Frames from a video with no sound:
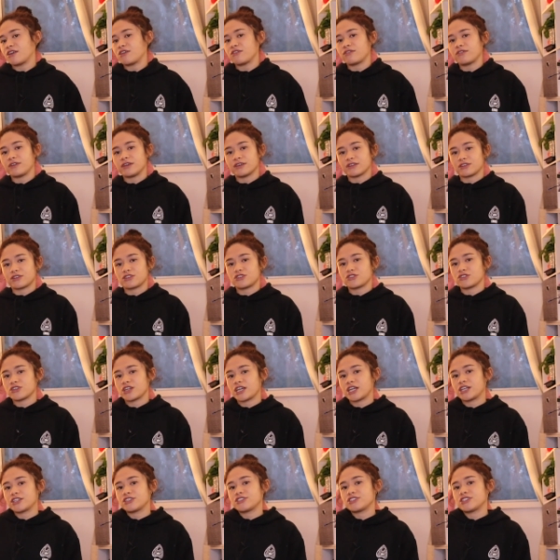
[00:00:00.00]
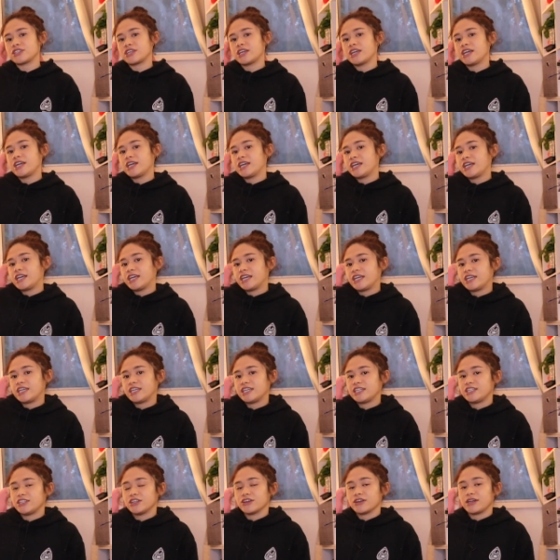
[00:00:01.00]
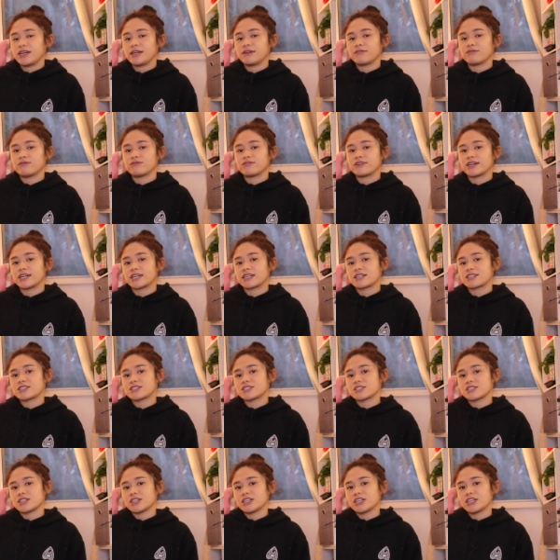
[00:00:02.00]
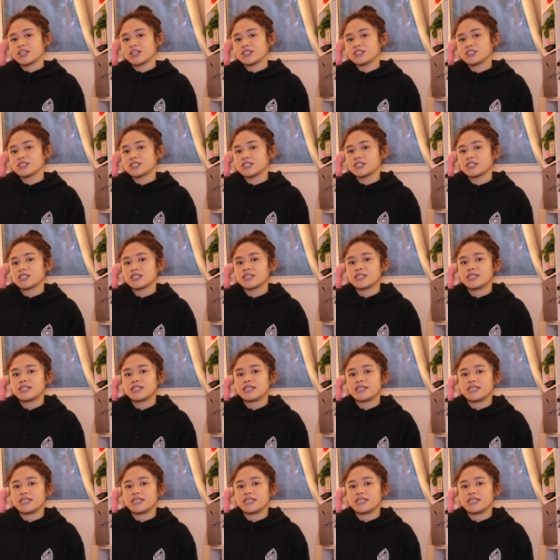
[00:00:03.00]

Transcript: You feel the stretch in your hip flexor,